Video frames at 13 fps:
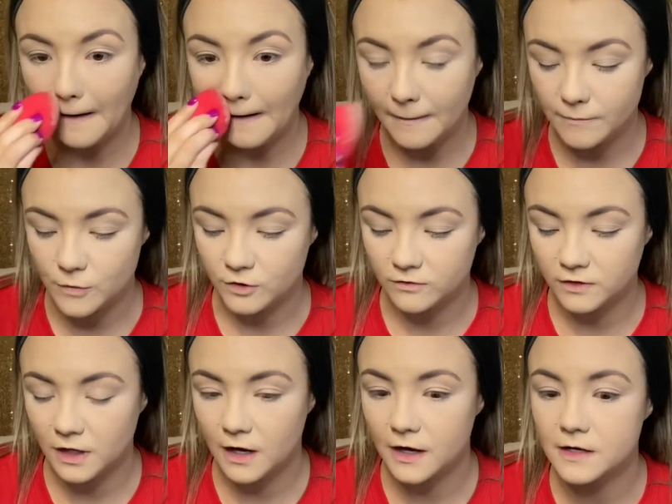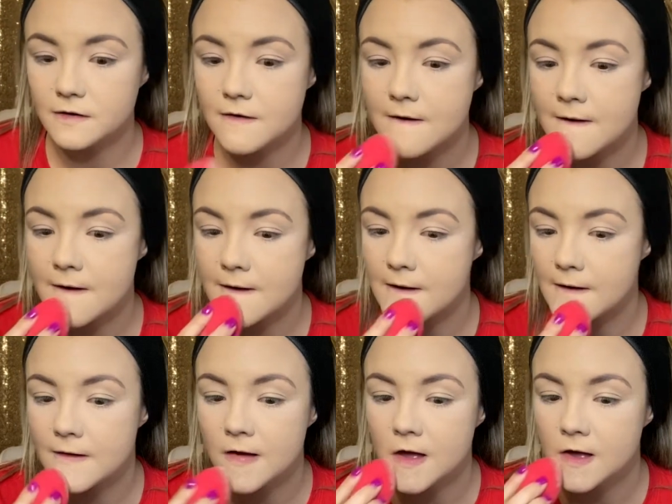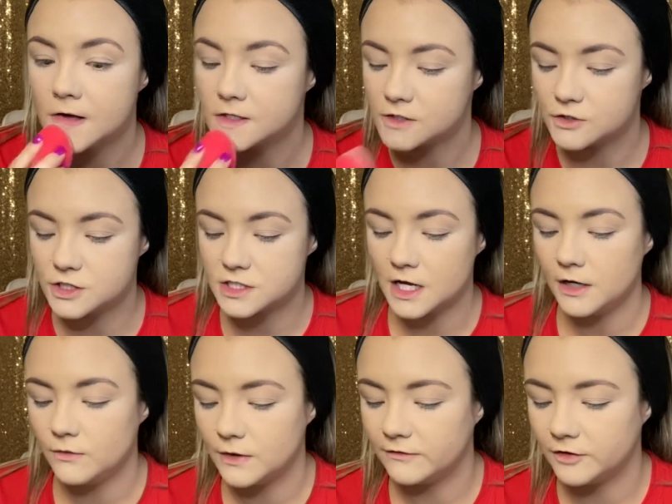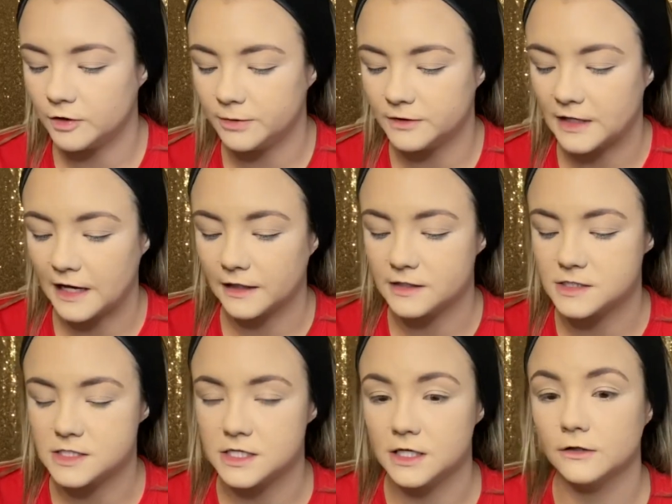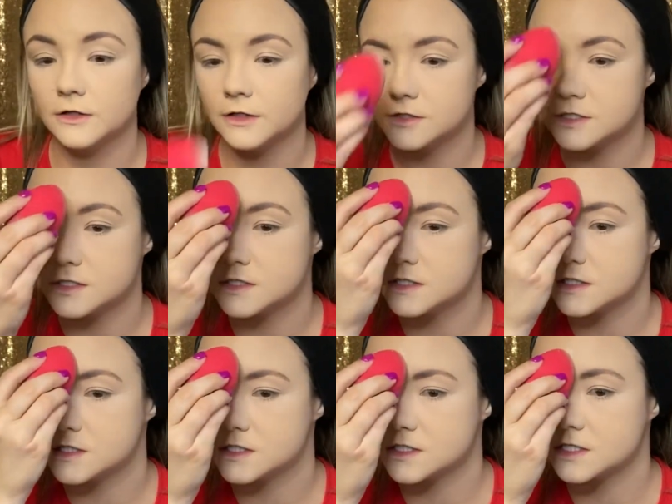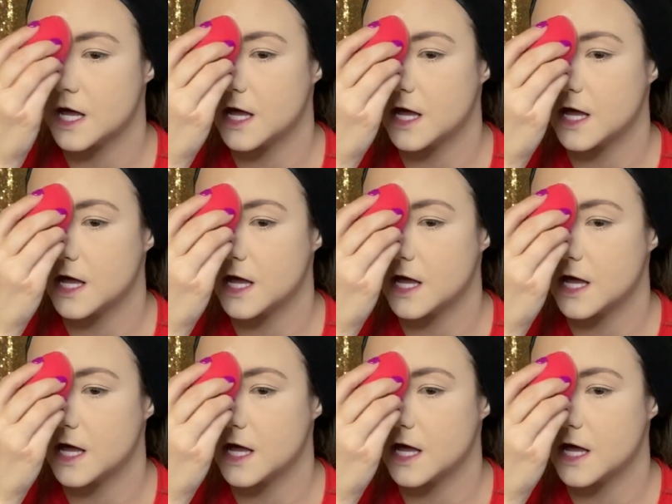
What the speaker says: move a lot. So just kind of wherever you put that concealer, just